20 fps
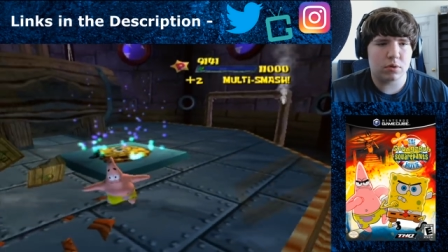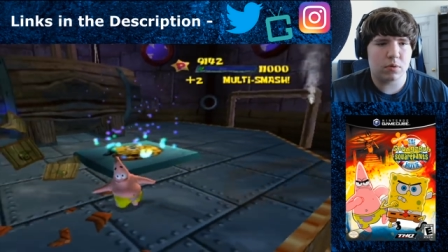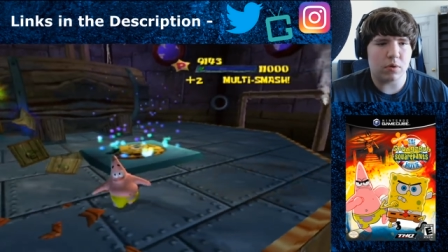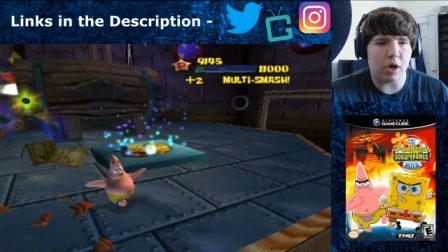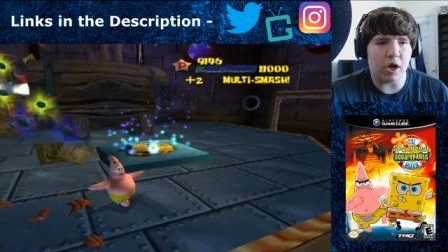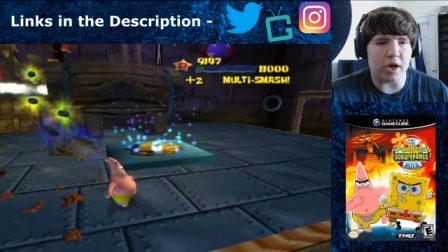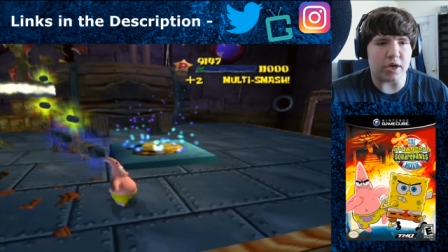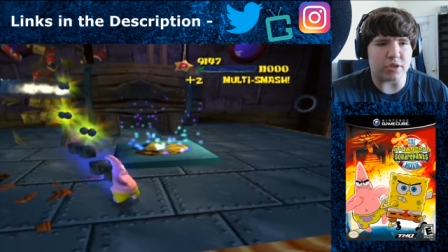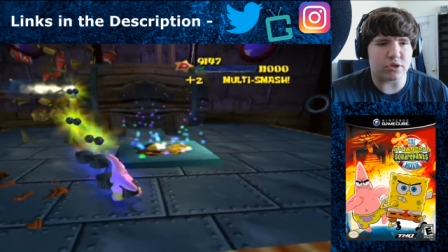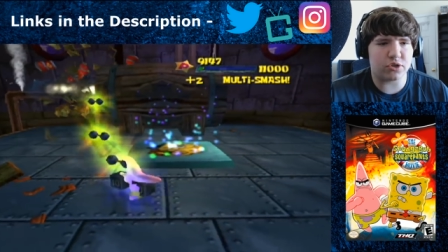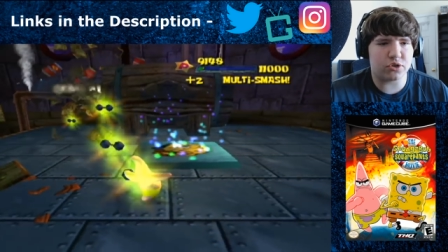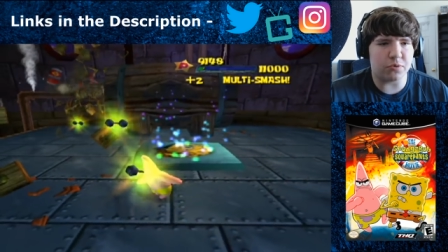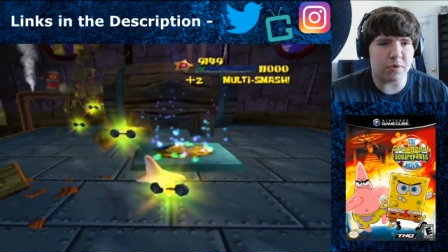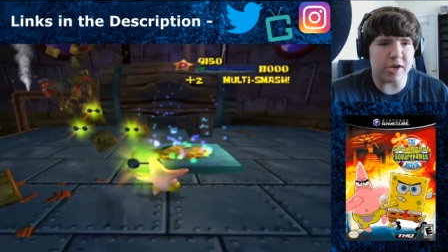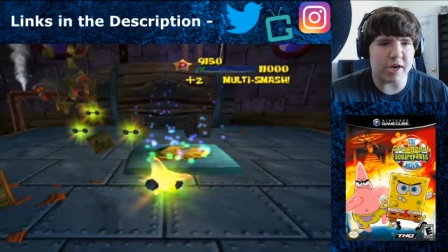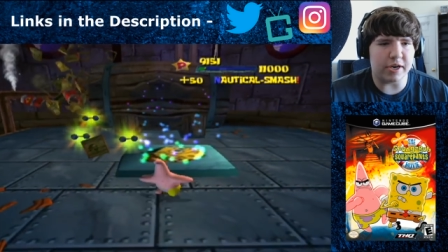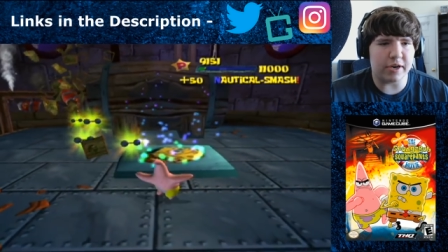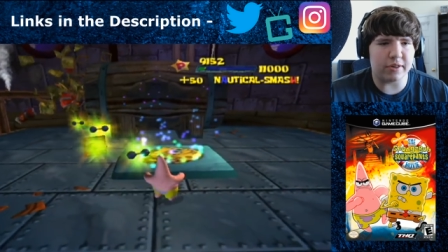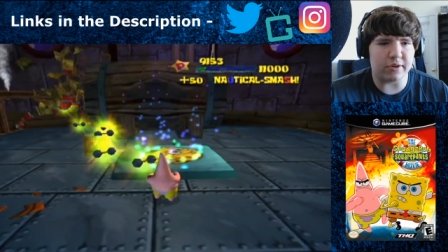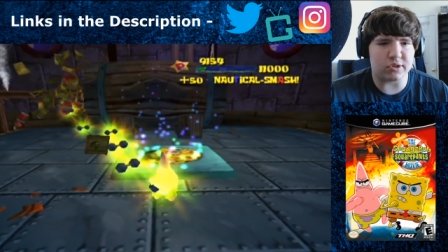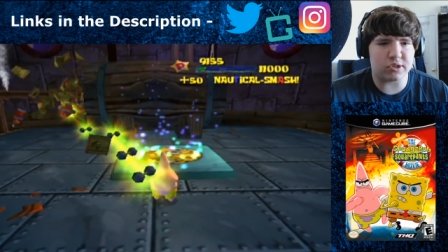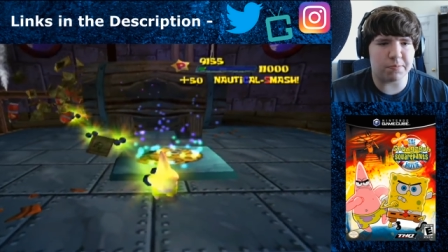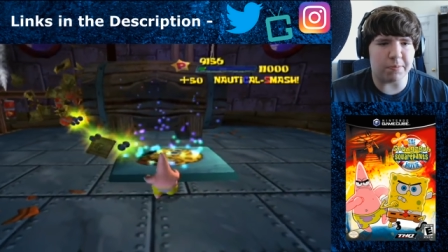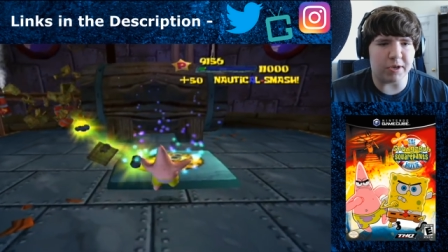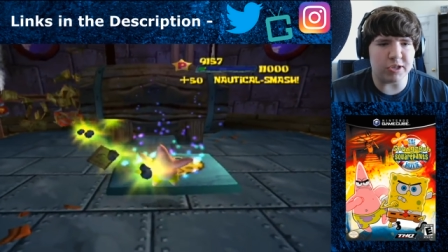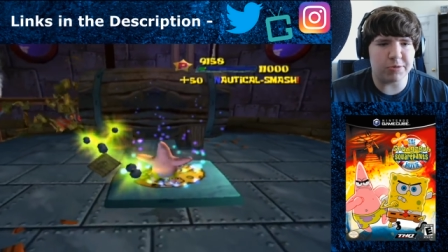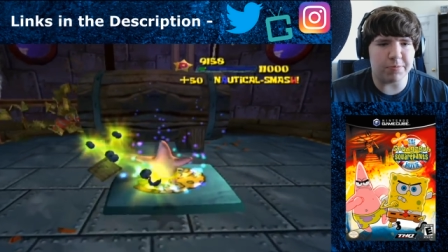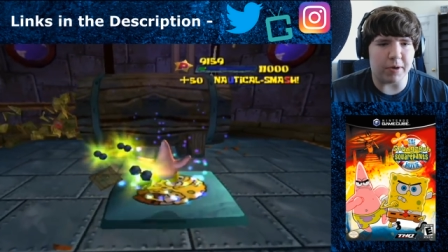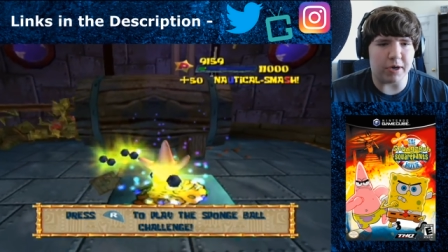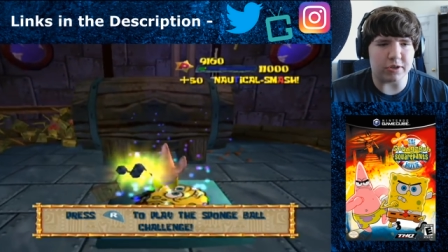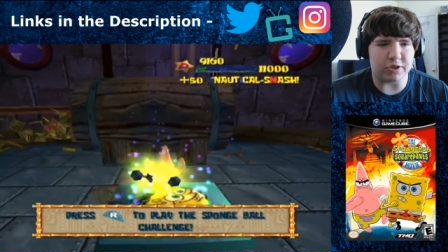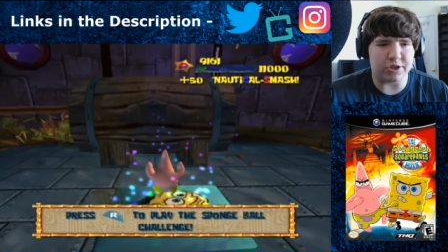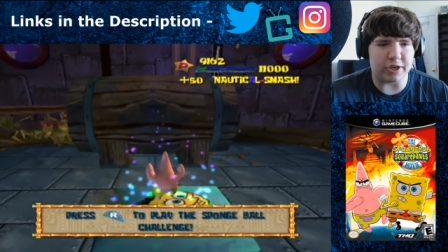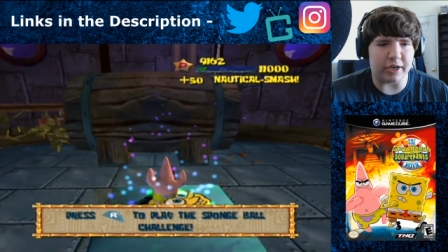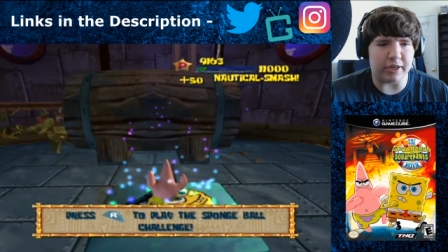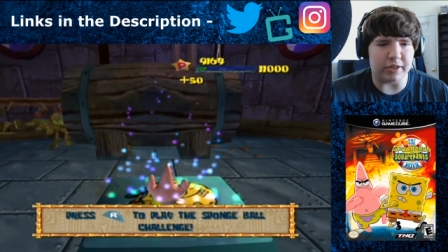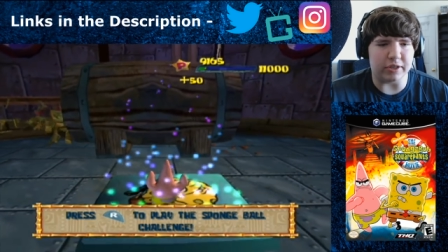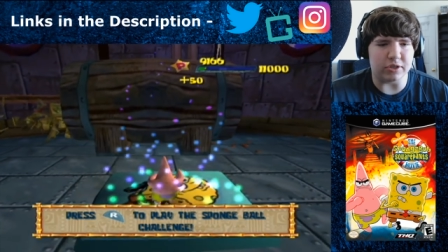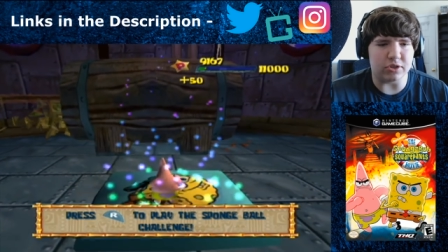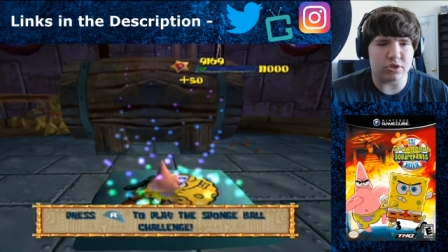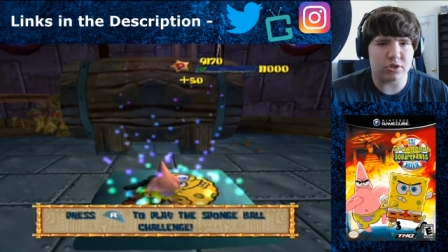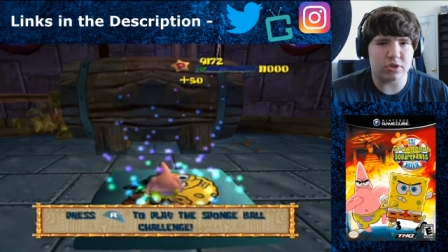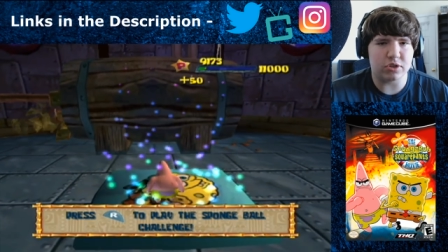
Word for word: Ah, sweet, another SpongeBob challenge.